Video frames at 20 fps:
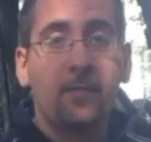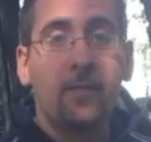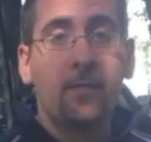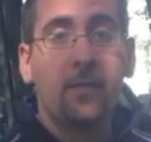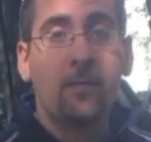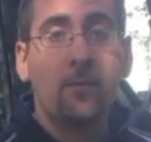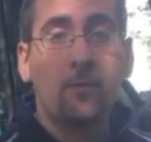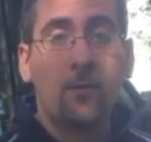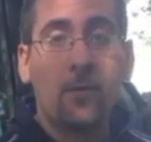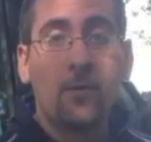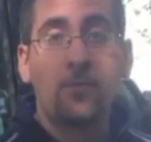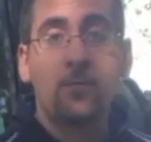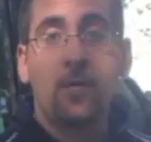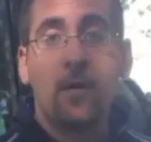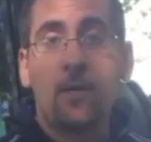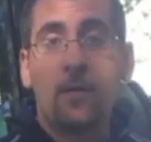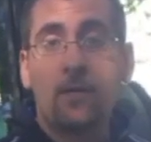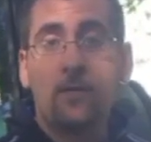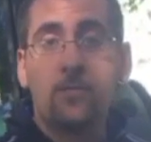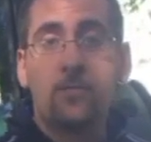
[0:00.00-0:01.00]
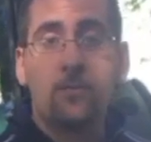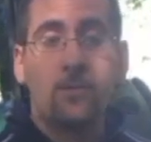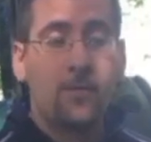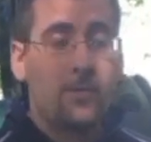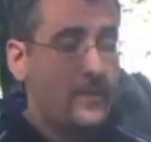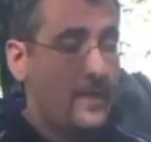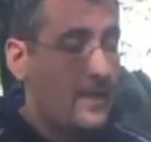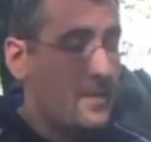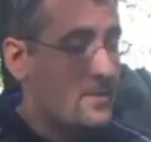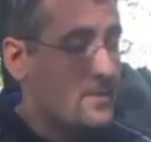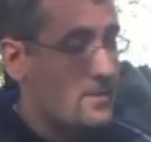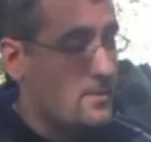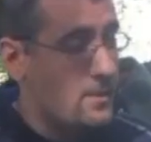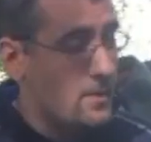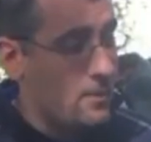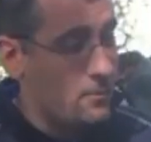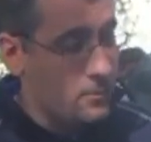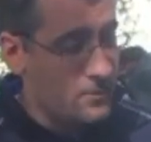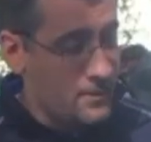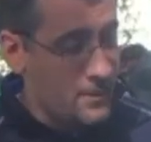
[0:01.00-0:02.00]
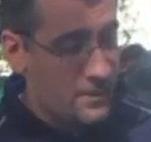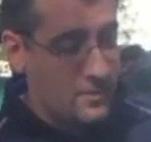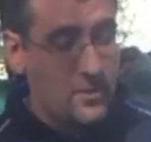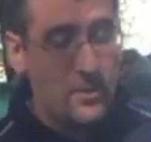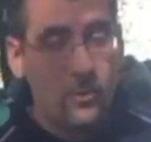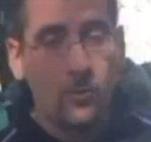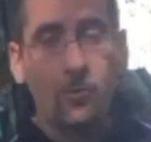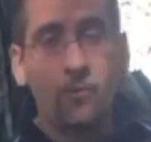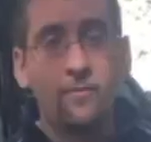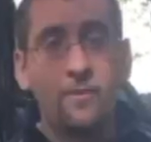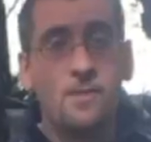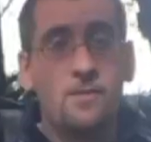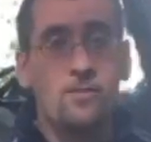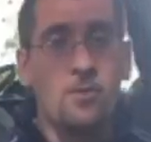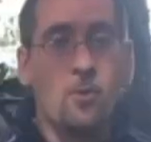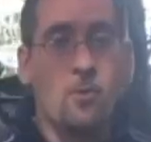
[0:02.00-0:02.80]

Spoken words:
goes on in a soil test. We'll dig 2 of these